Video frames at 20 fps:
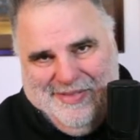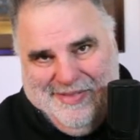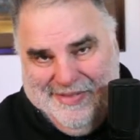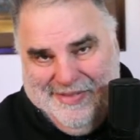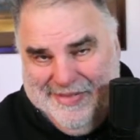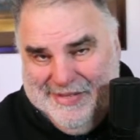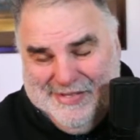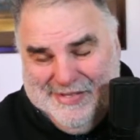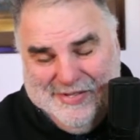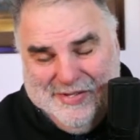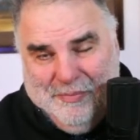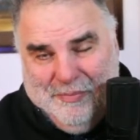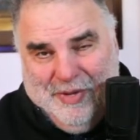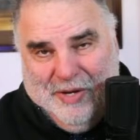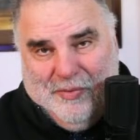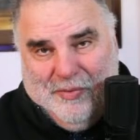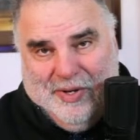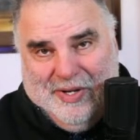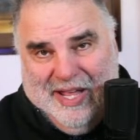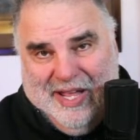is a big
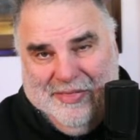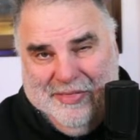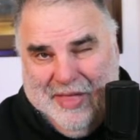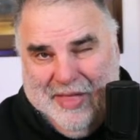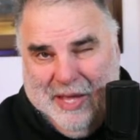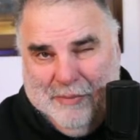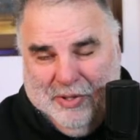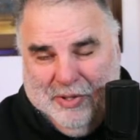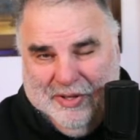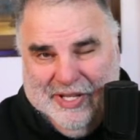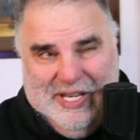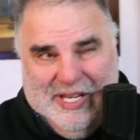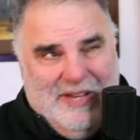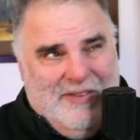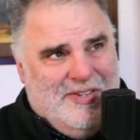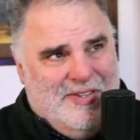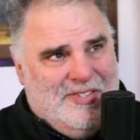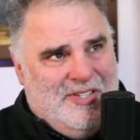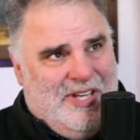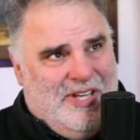one. I
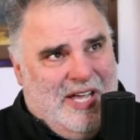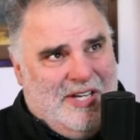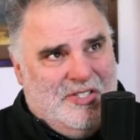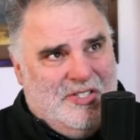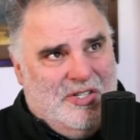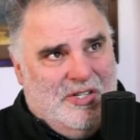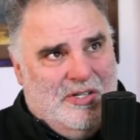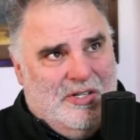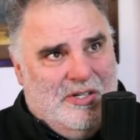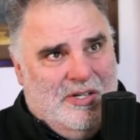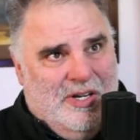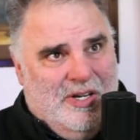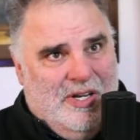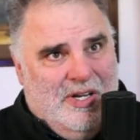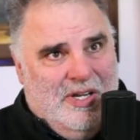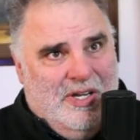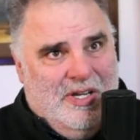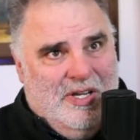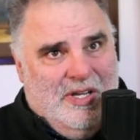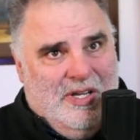believe, is it next year?
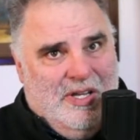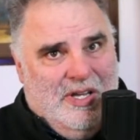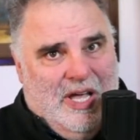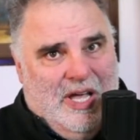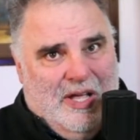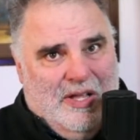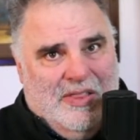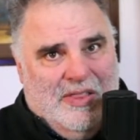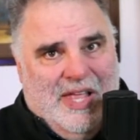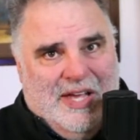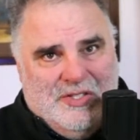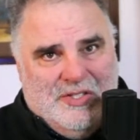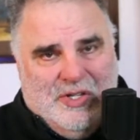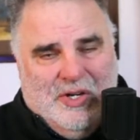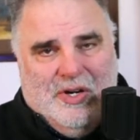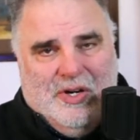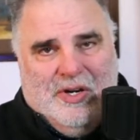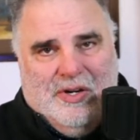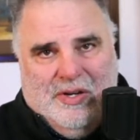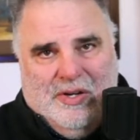Yeah, next
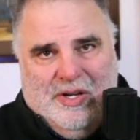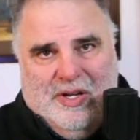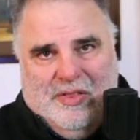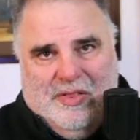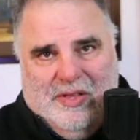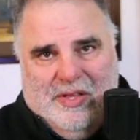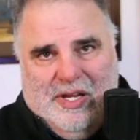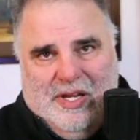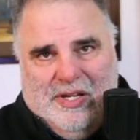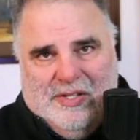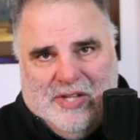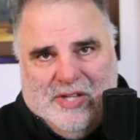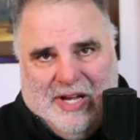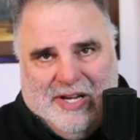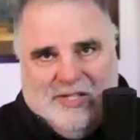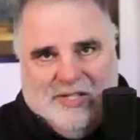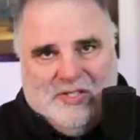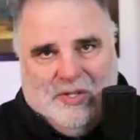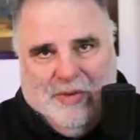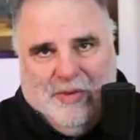year in the
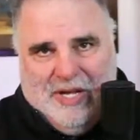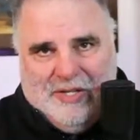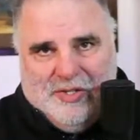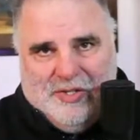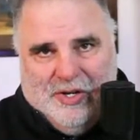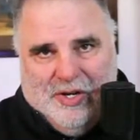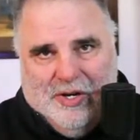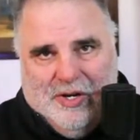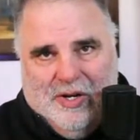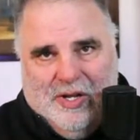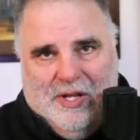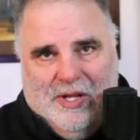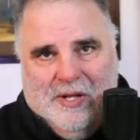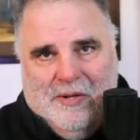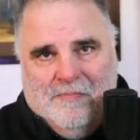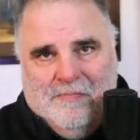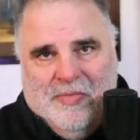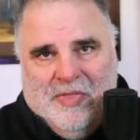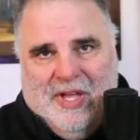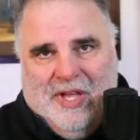second semester,
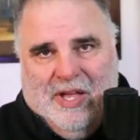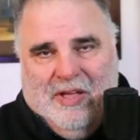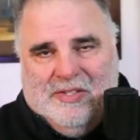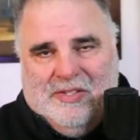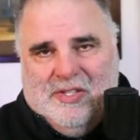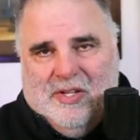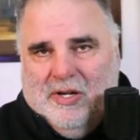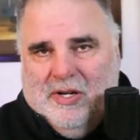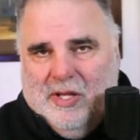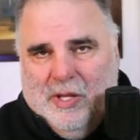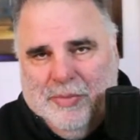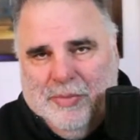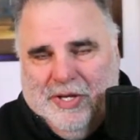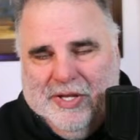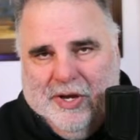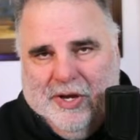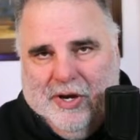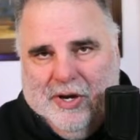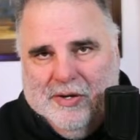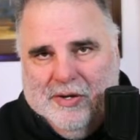it's an Olympic
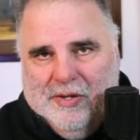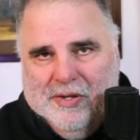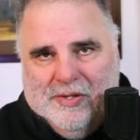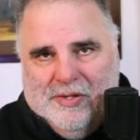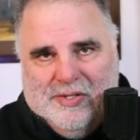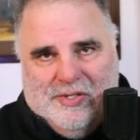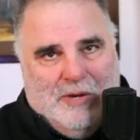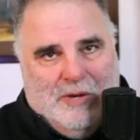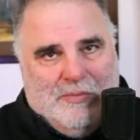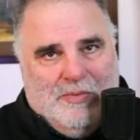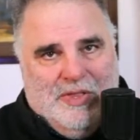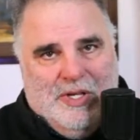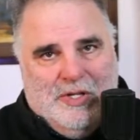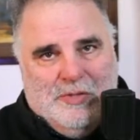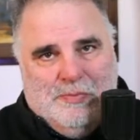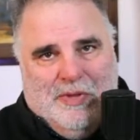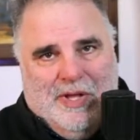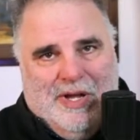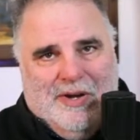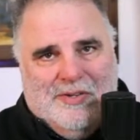year. Some of these
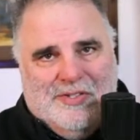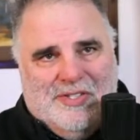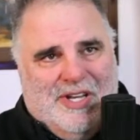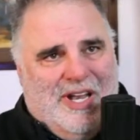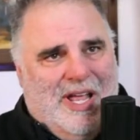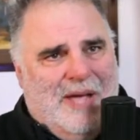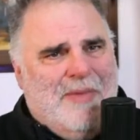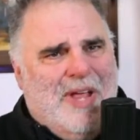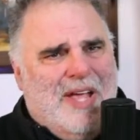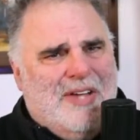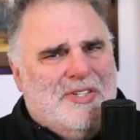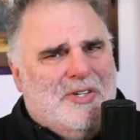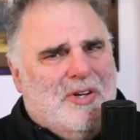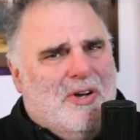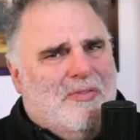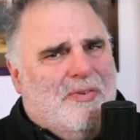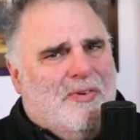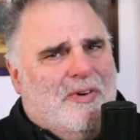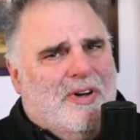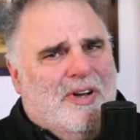players, and I'm not sure
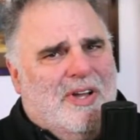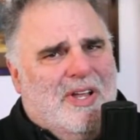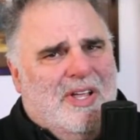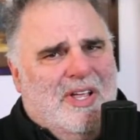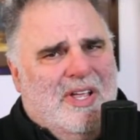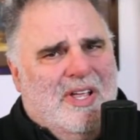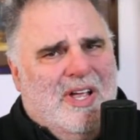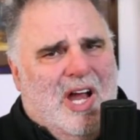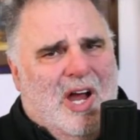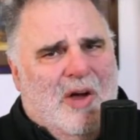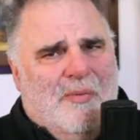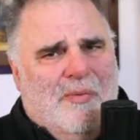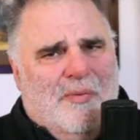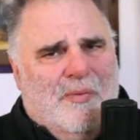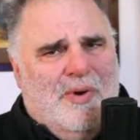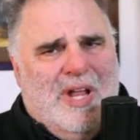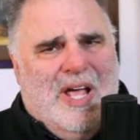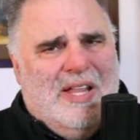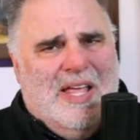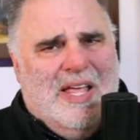if we're
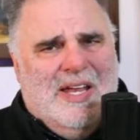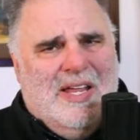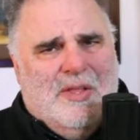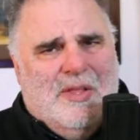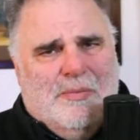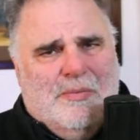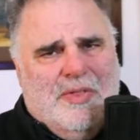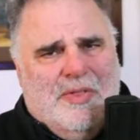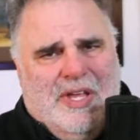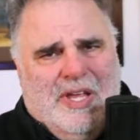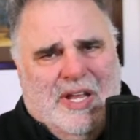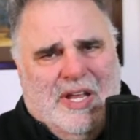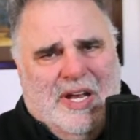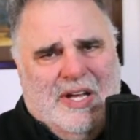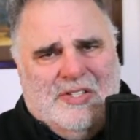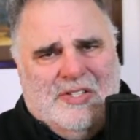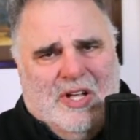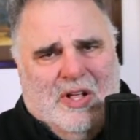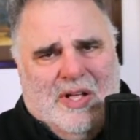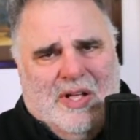not letting the
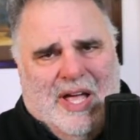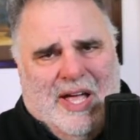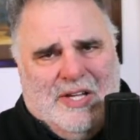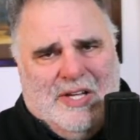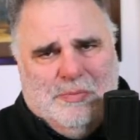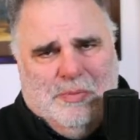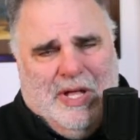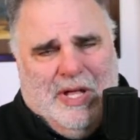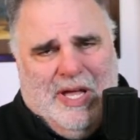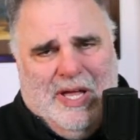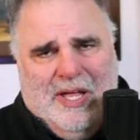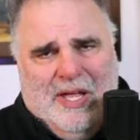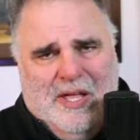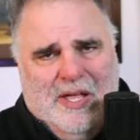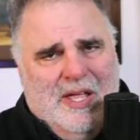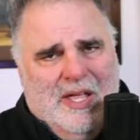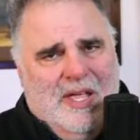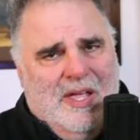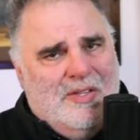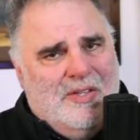NHL guys play.
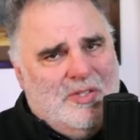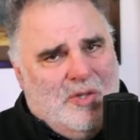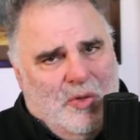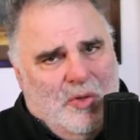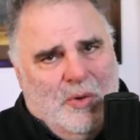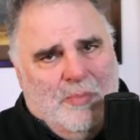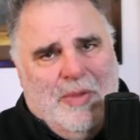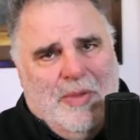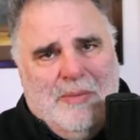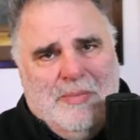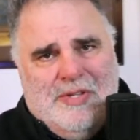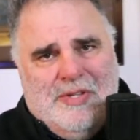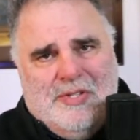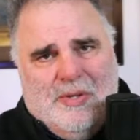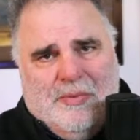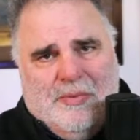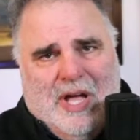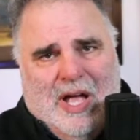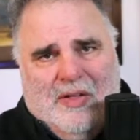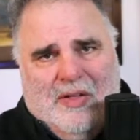So there may be
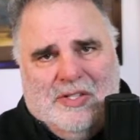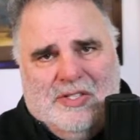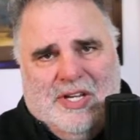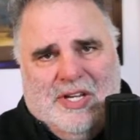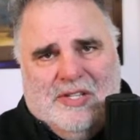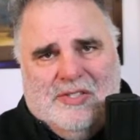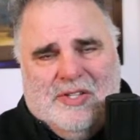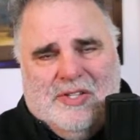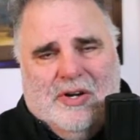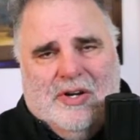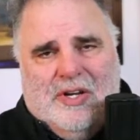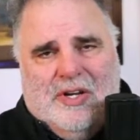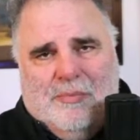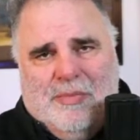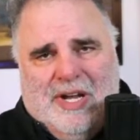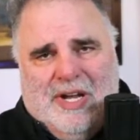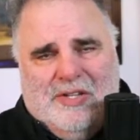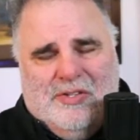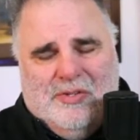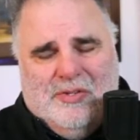some college kids that are
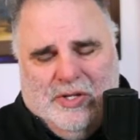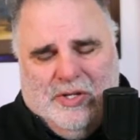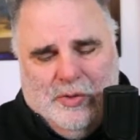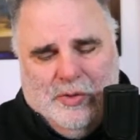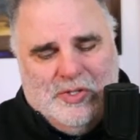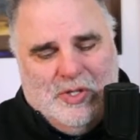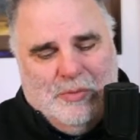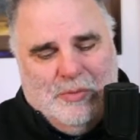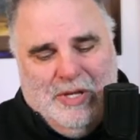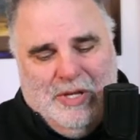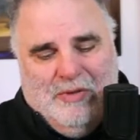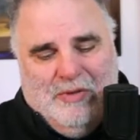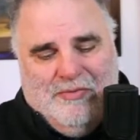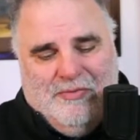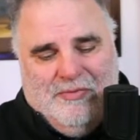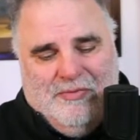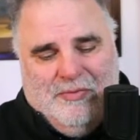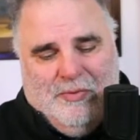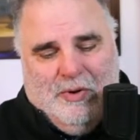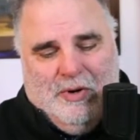committed to it. Used to be
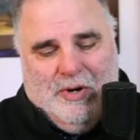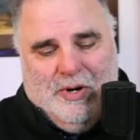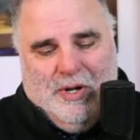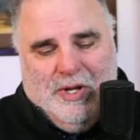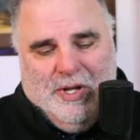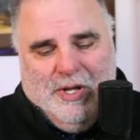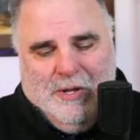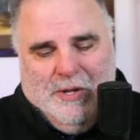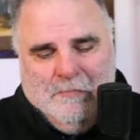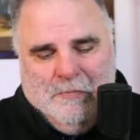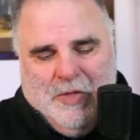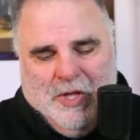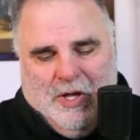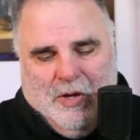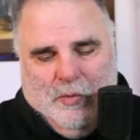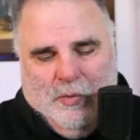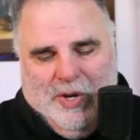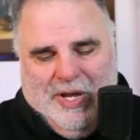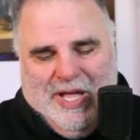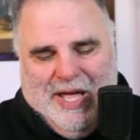before
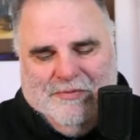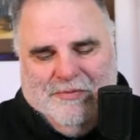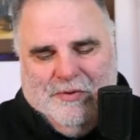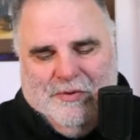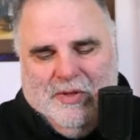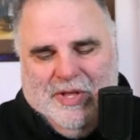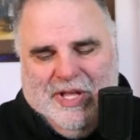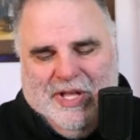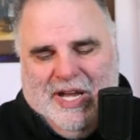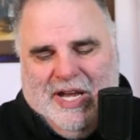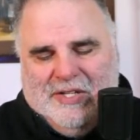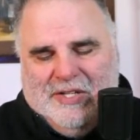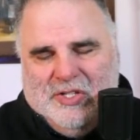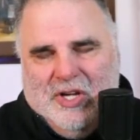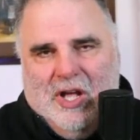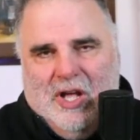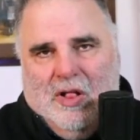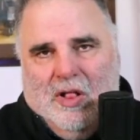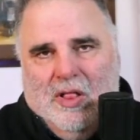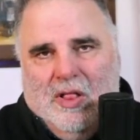we got full
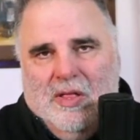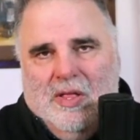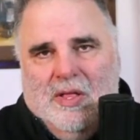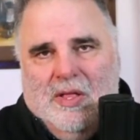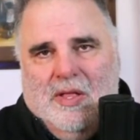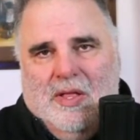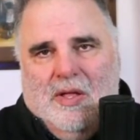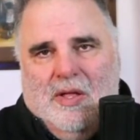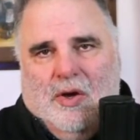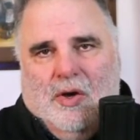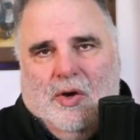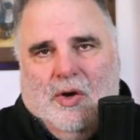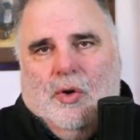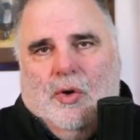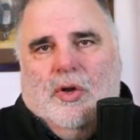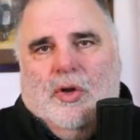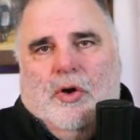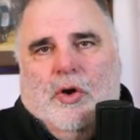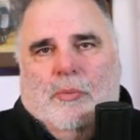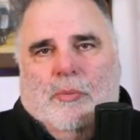NHL.
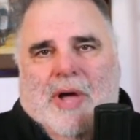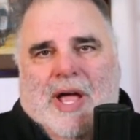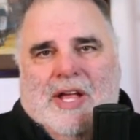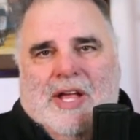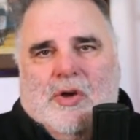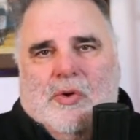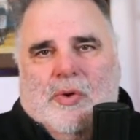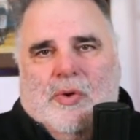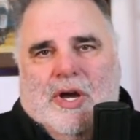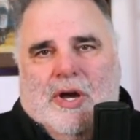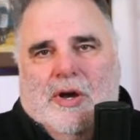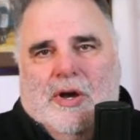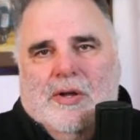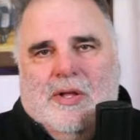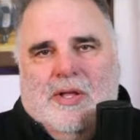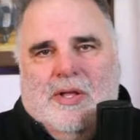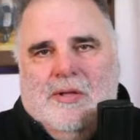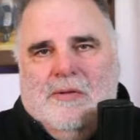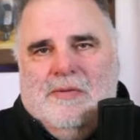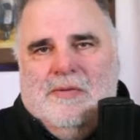Earlier in my career,
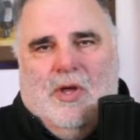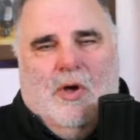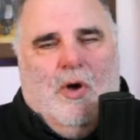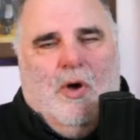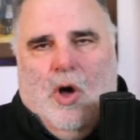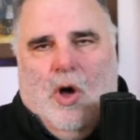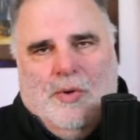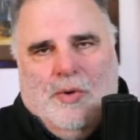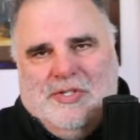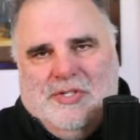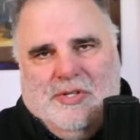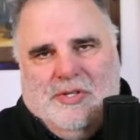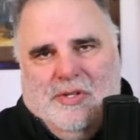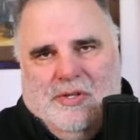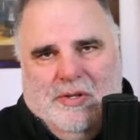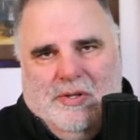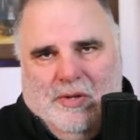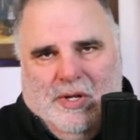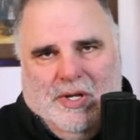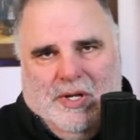you always
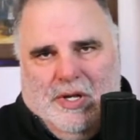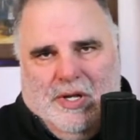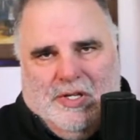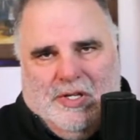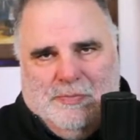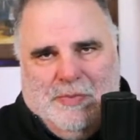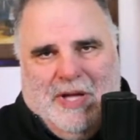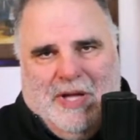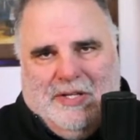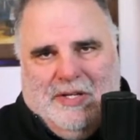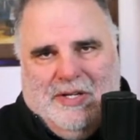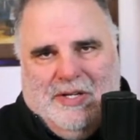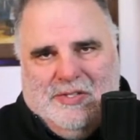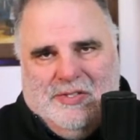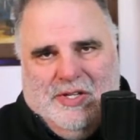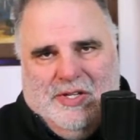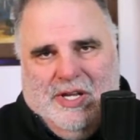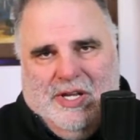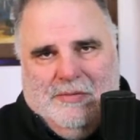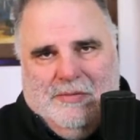expected to
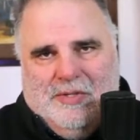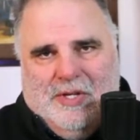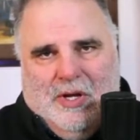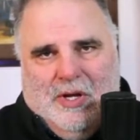see